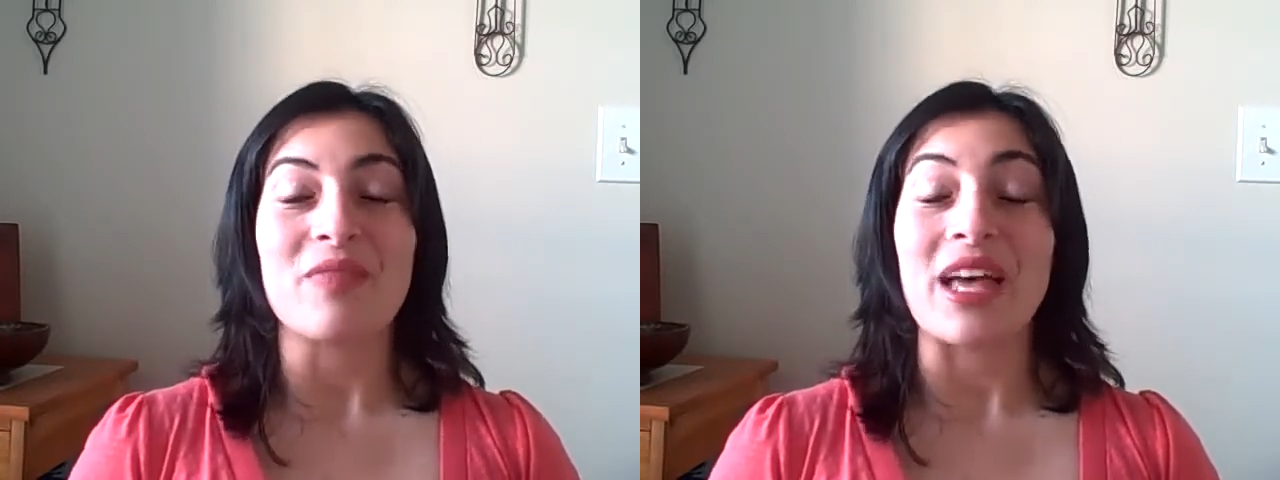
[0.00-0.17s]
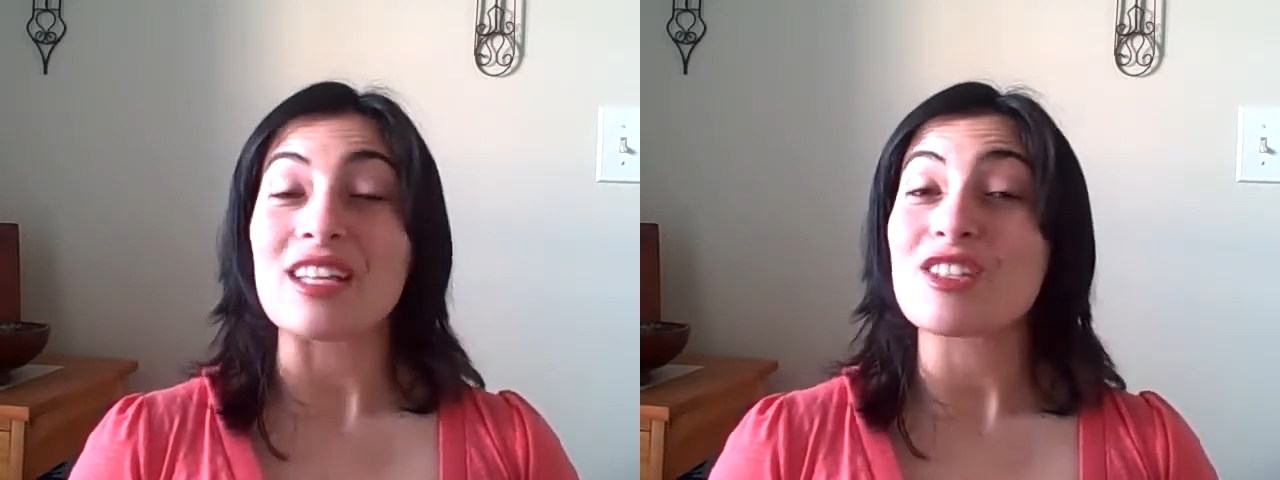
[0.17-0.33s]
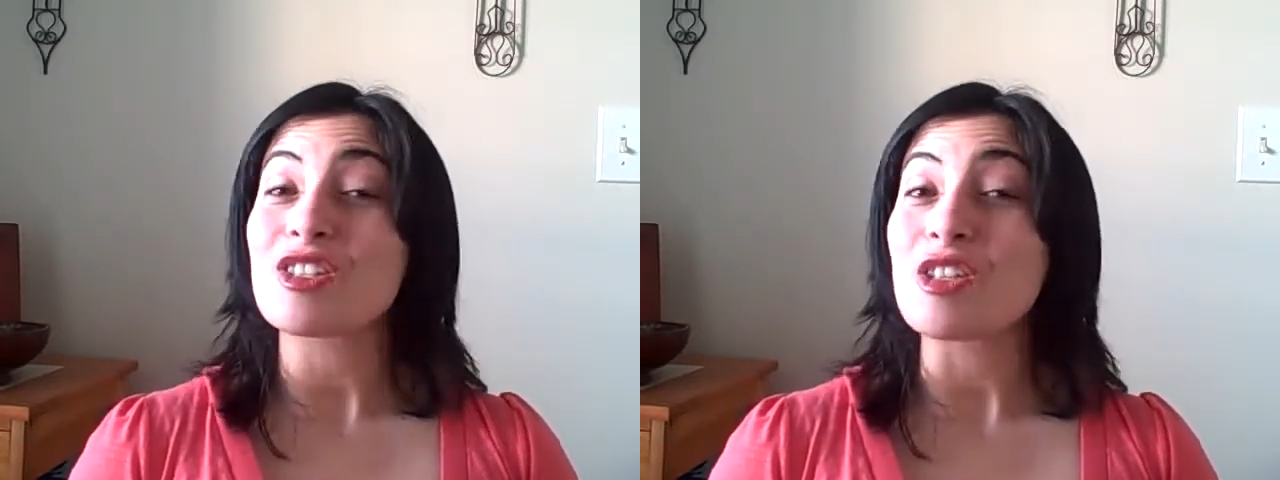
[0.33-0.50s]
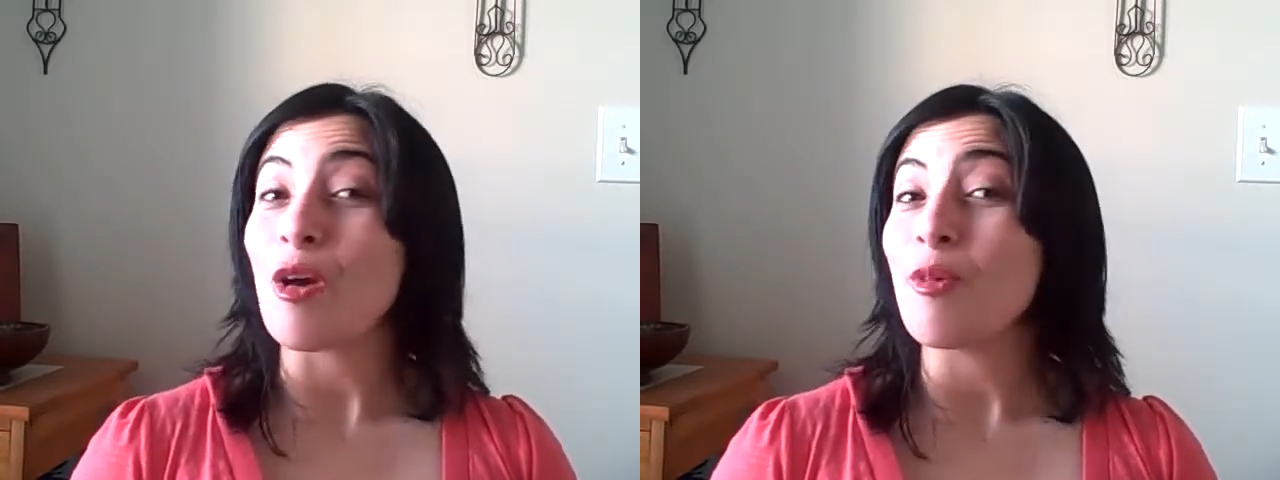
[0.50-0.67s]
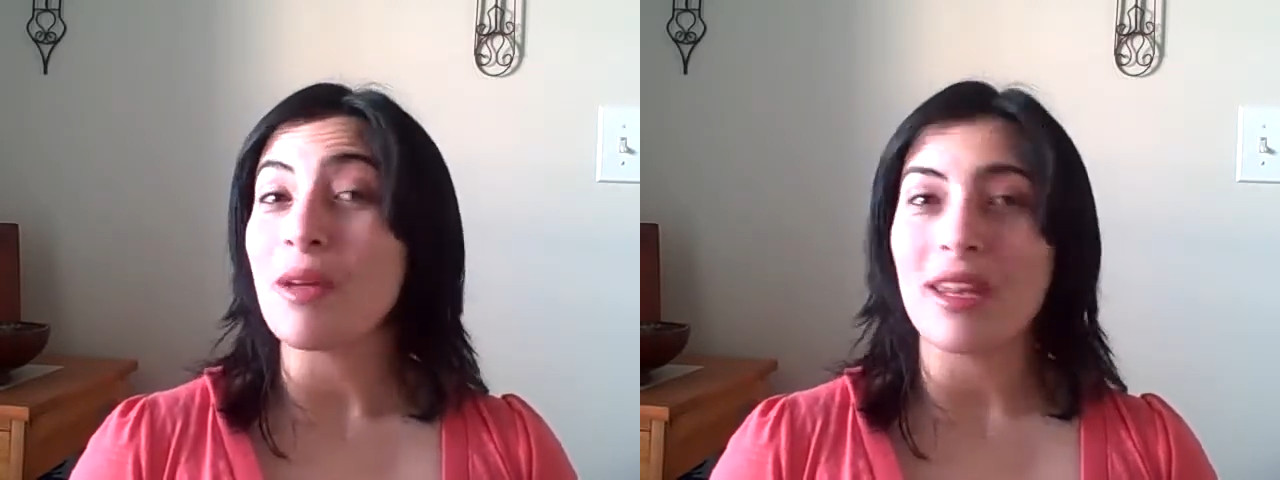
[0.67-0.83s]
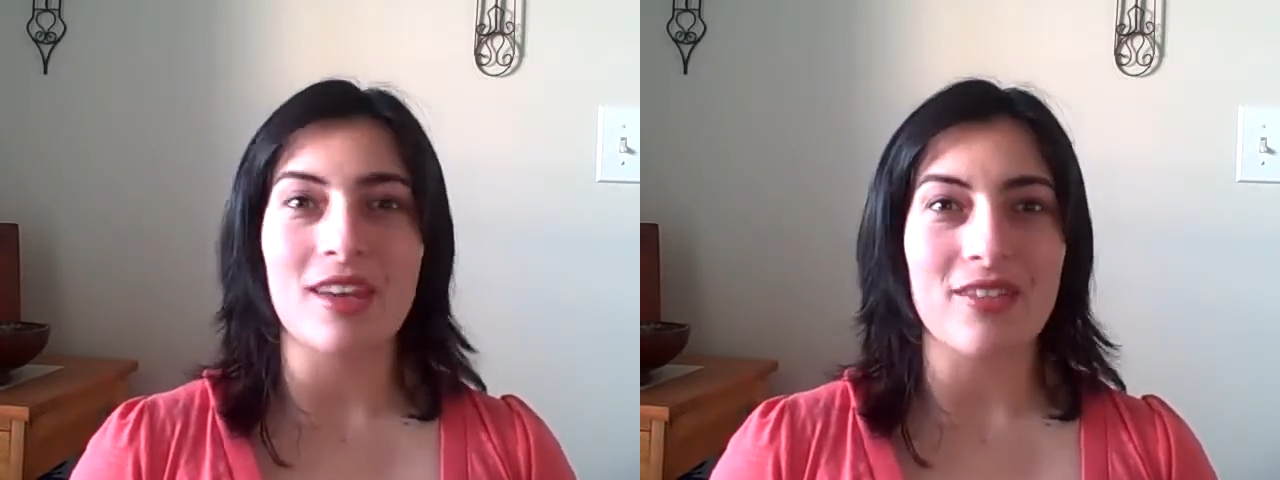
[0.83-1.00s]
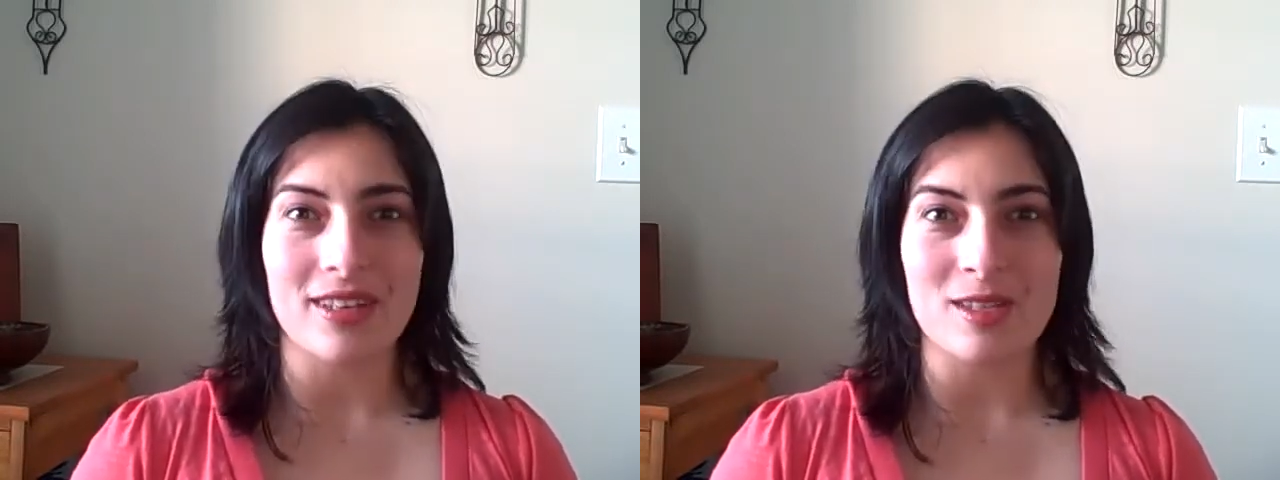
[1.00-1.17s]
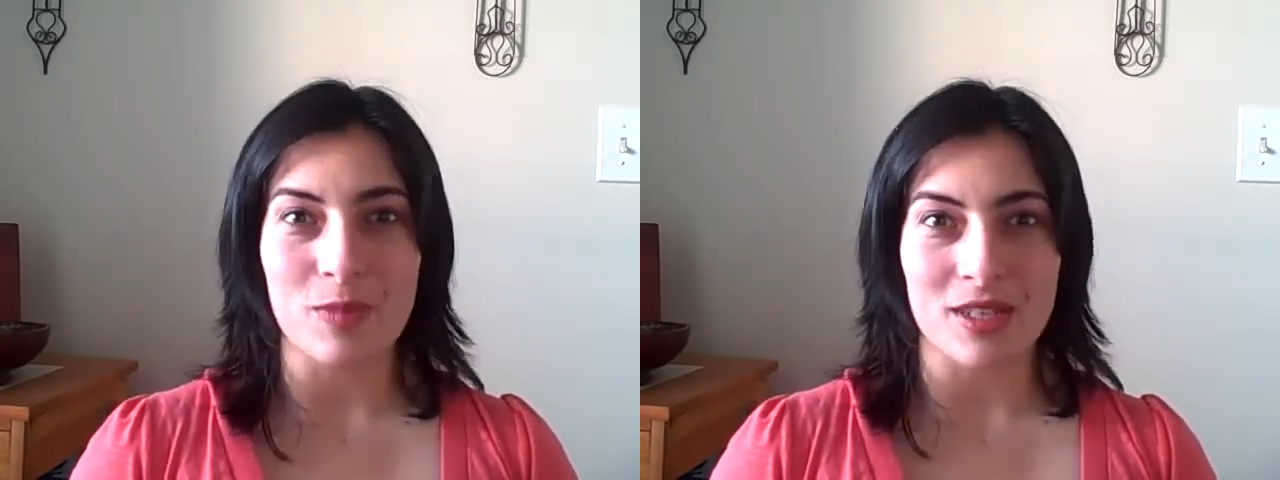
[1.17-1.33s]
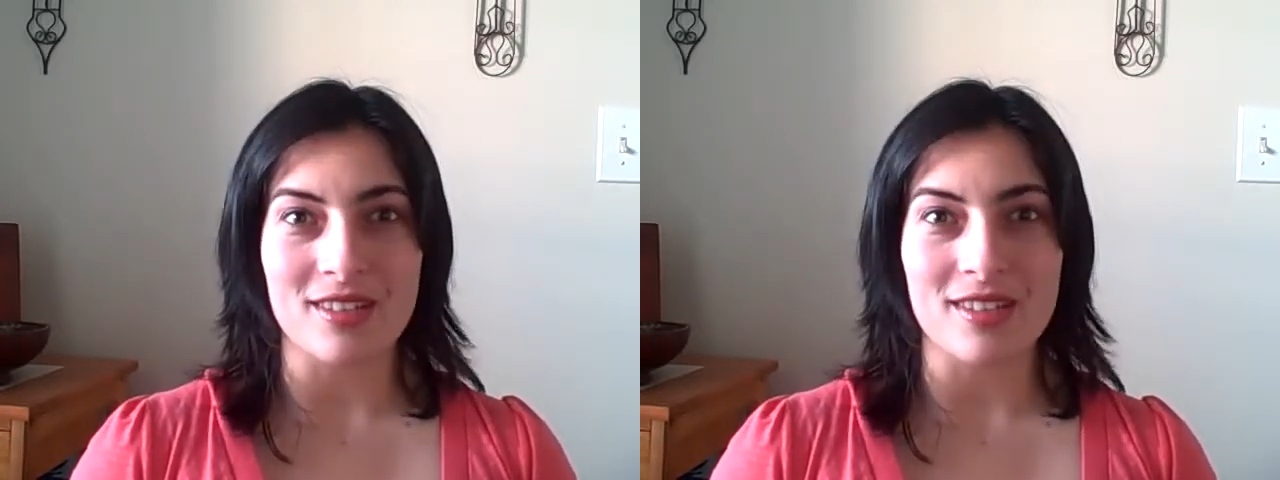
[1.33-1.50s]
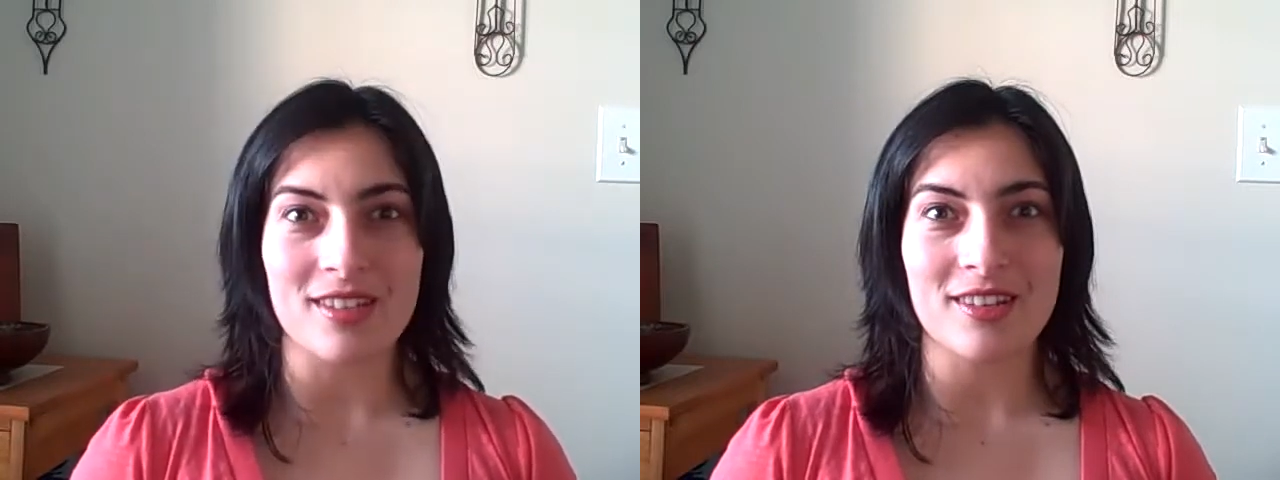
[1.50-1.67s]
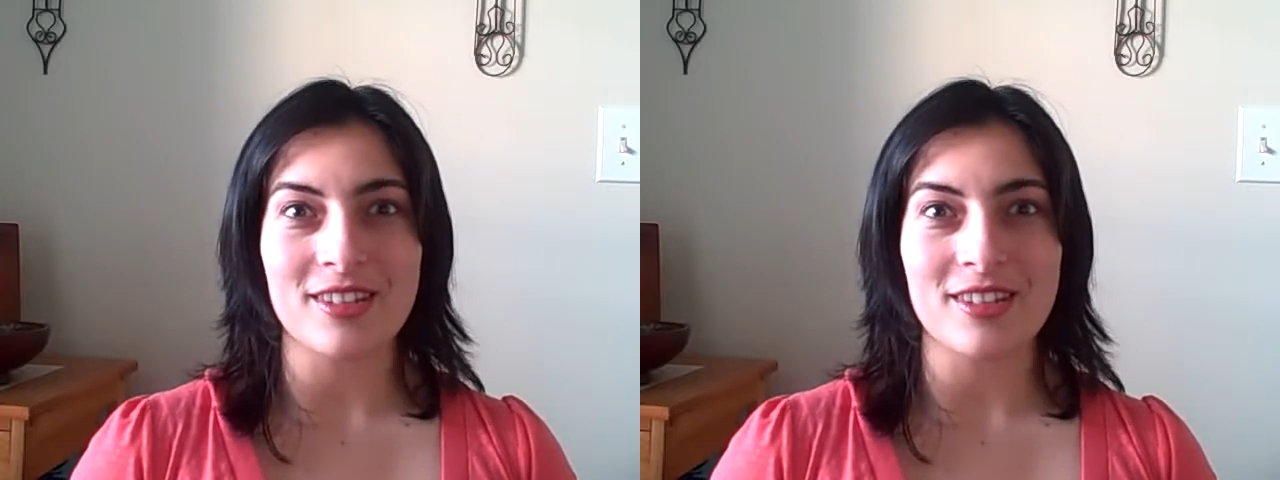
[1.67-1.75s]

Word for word: that so many of us business